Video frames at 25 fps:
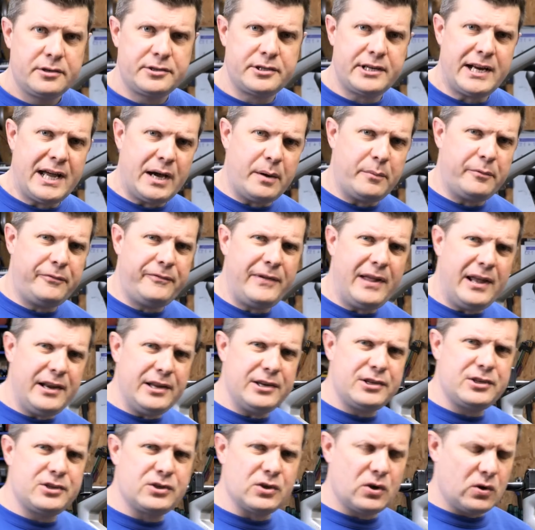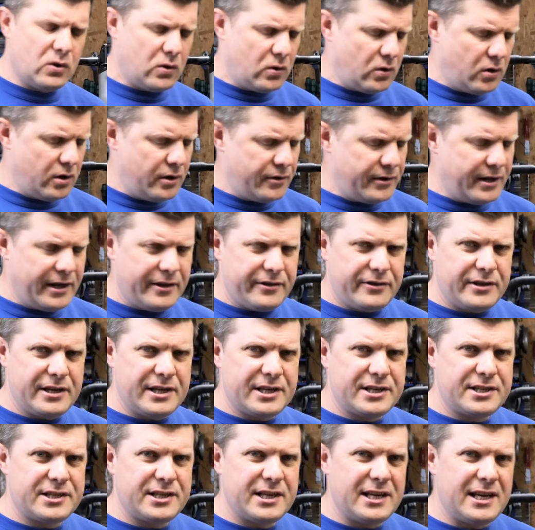So now I'm fairly sure that
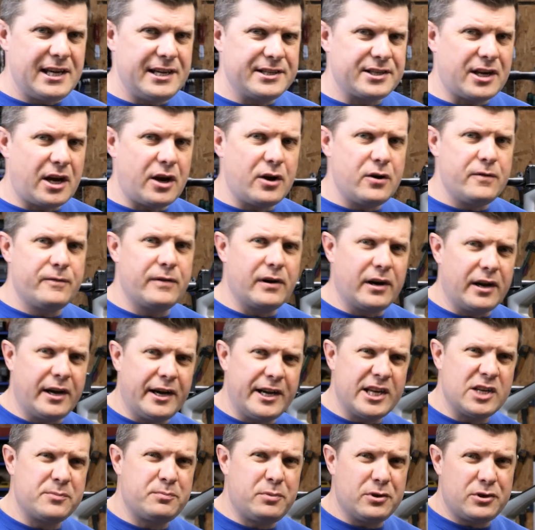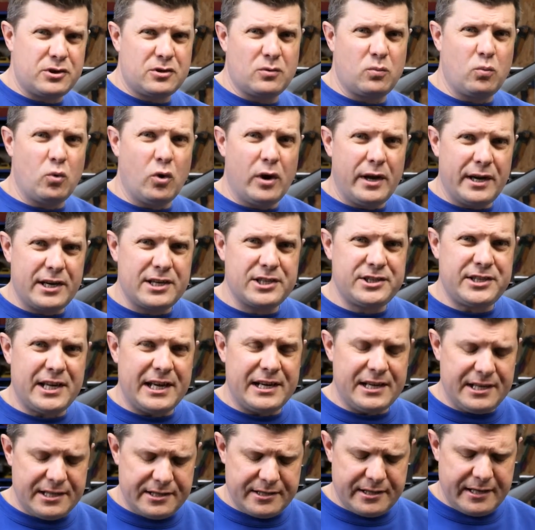this is overlight, but to what
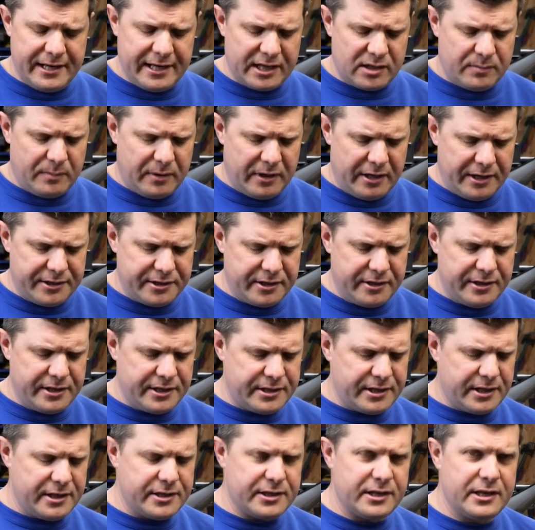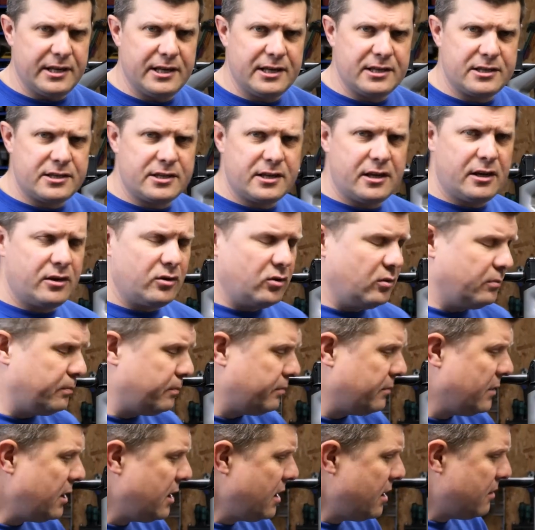extent is the next part? So this is an internal
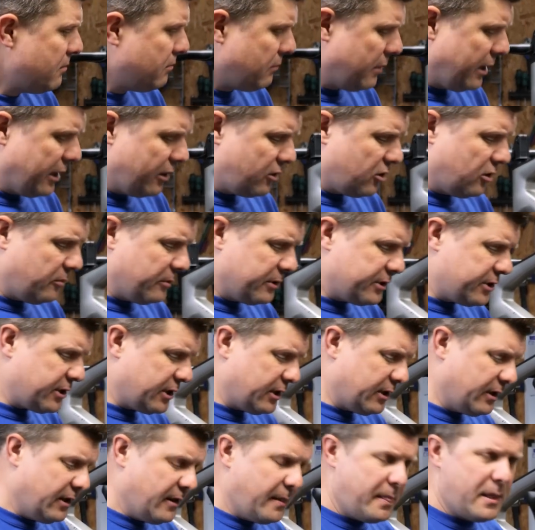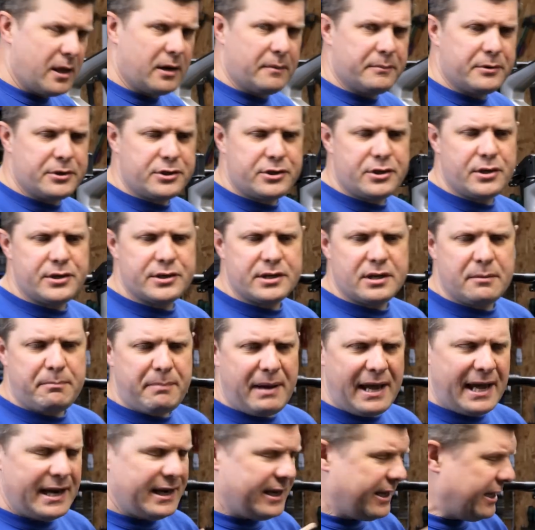micrometer, and I'm just using a
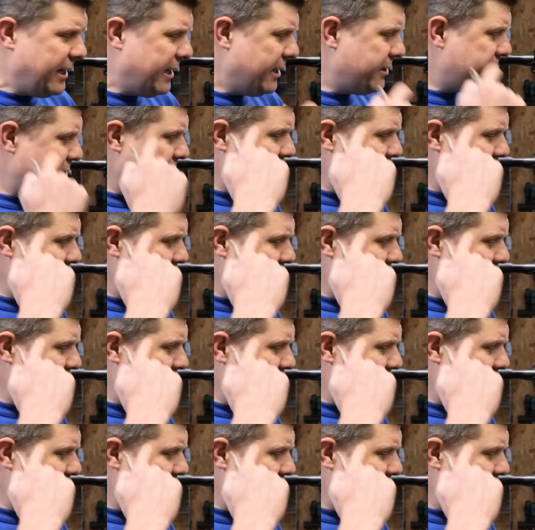pen here